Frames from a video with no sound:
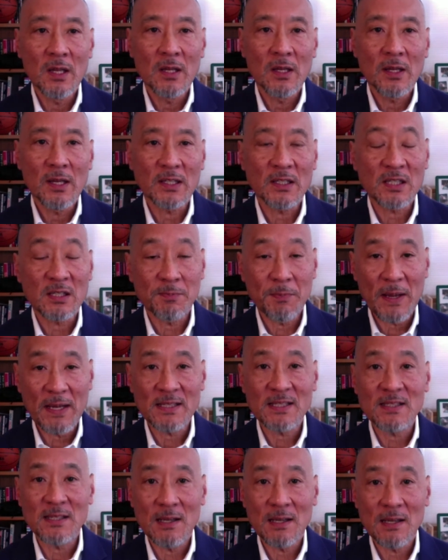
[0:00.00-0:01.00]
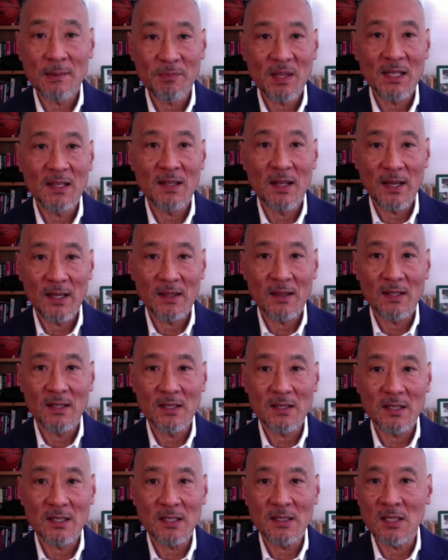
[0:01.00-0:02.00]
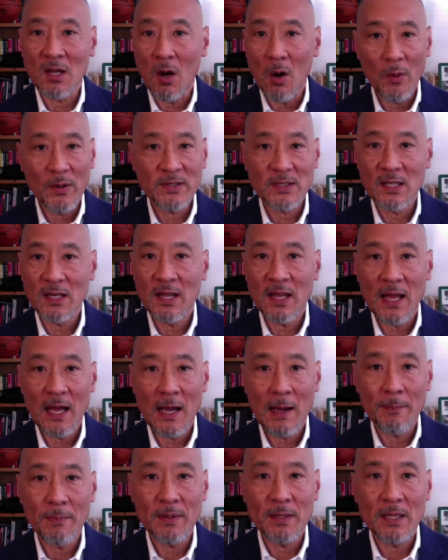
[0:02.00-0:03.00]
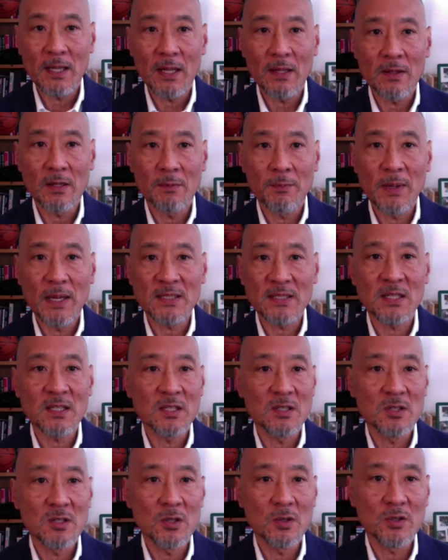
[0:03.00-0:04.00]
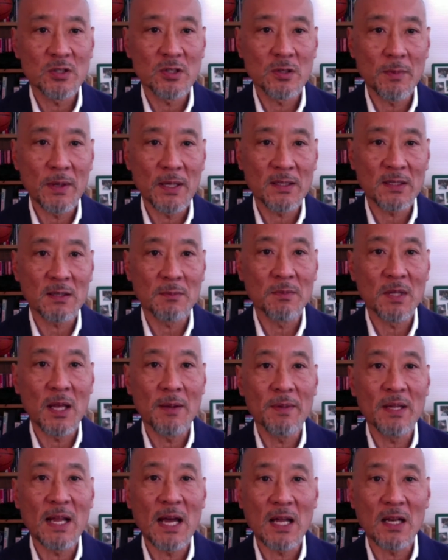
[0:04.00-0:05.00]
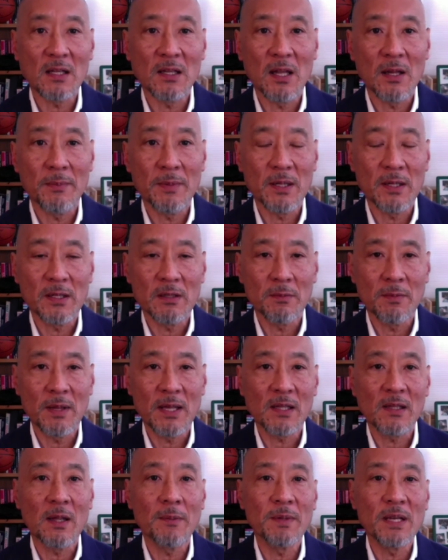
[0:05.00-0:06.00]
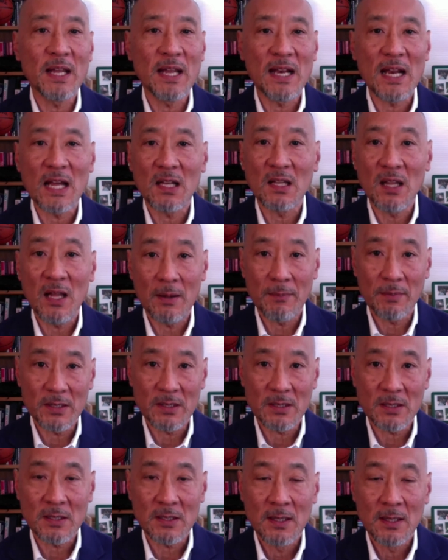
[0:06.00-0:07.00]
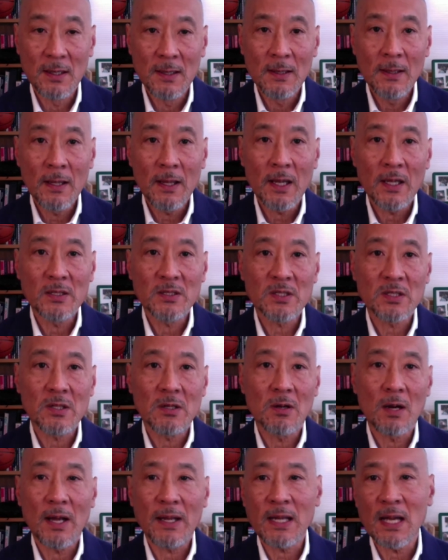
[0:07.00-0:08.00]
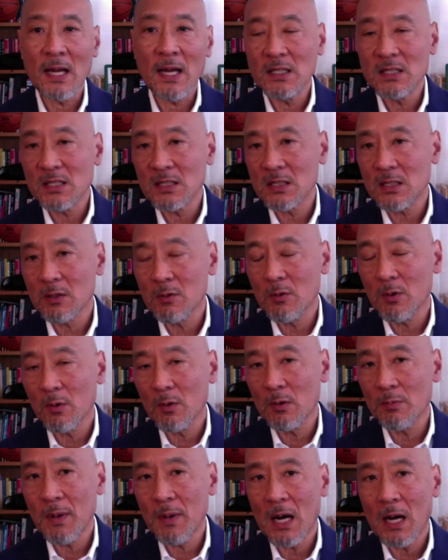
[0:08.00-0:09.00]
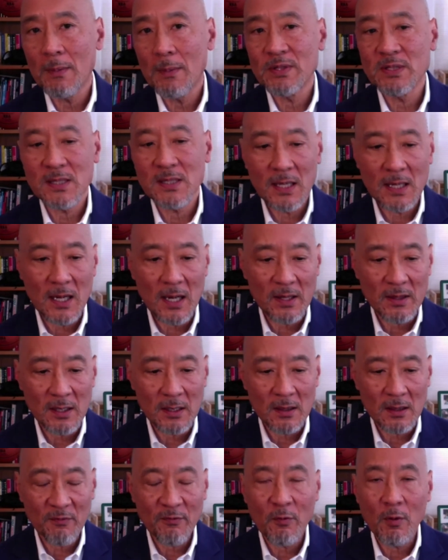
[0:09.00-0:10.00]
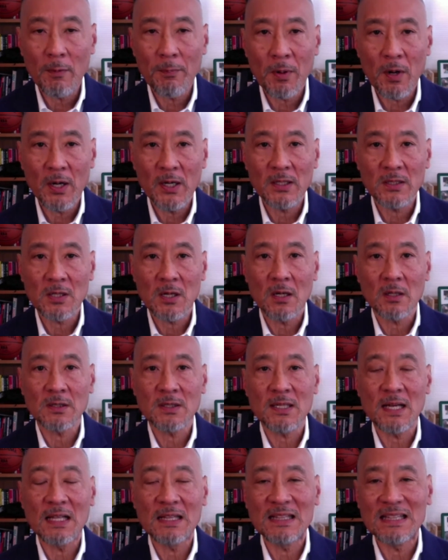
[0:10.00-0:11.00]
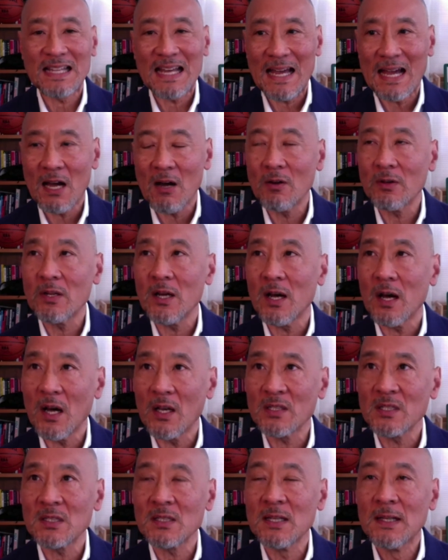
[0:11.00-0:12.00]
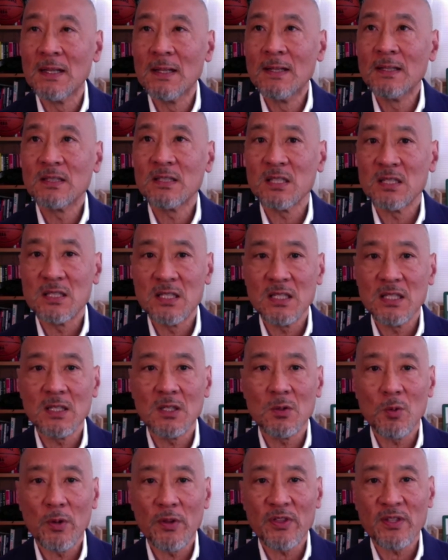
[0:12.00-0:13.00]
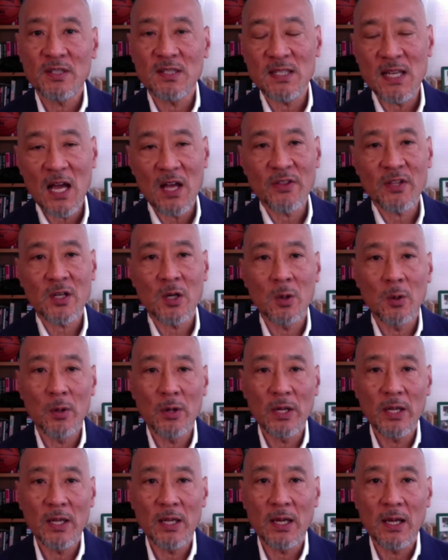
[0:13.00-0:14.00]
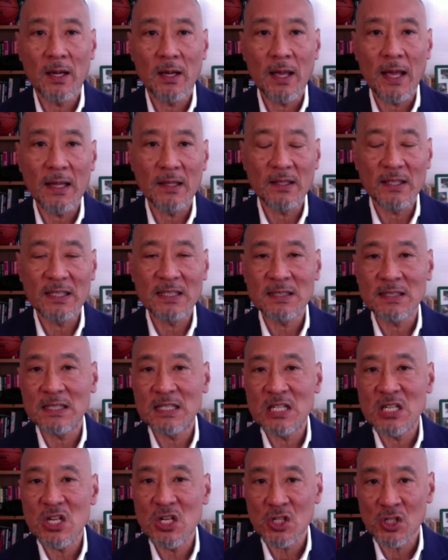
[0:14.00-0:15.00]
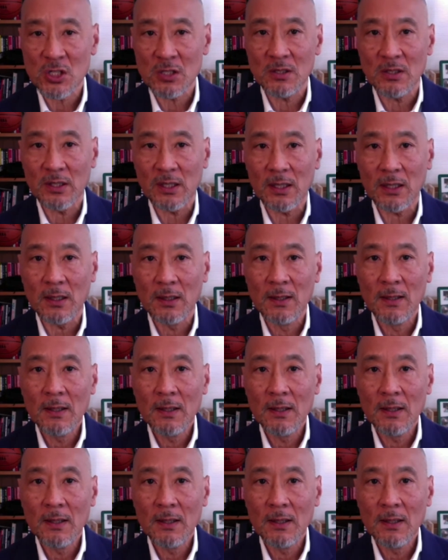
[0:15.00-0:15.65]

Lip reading: expect something like this. It's always going to happen. And the best thing you do is you make lemonade out of lemons. And so I kind of disagree with Bob, is that I think the four-party talks allowed us to deal with South Korea, at least initially,